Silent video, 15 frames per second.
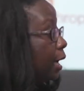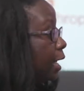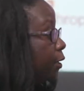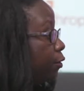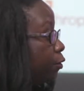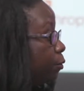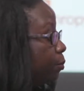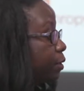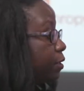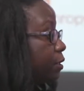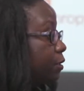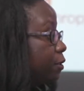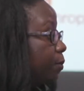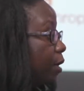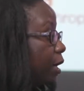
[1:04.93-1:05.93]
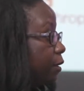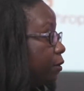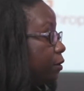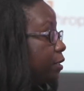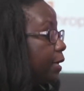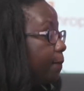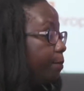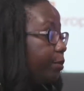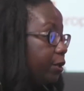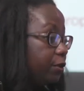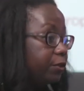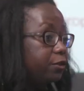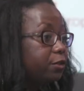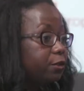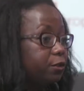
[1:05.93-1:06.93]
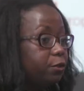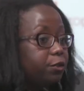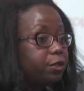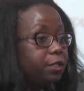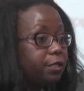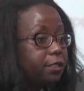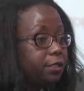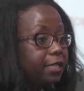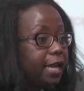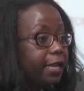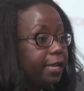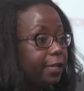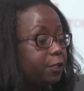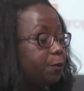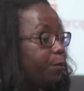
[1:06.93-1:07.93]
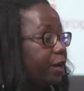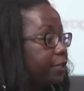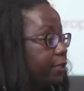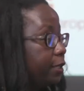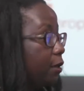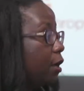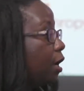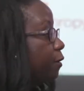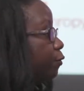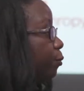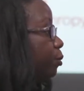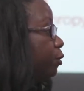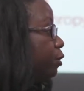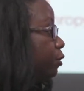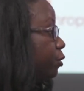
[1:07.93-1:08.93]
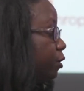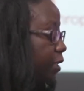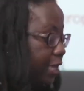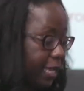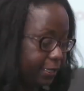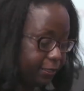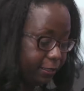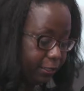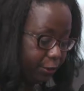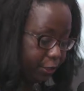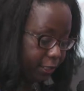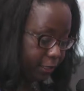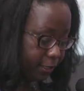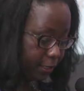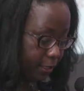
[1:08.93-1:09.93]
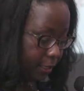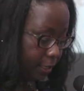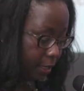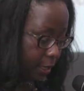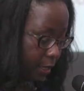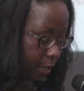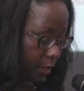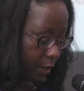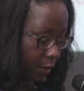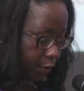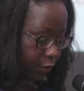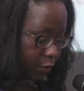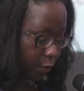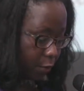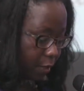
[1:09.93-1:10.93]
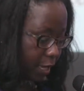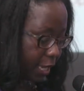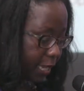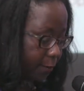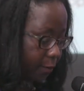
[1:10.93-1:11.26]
and new business models and build solutions that express their contributions to the SDGs. So what I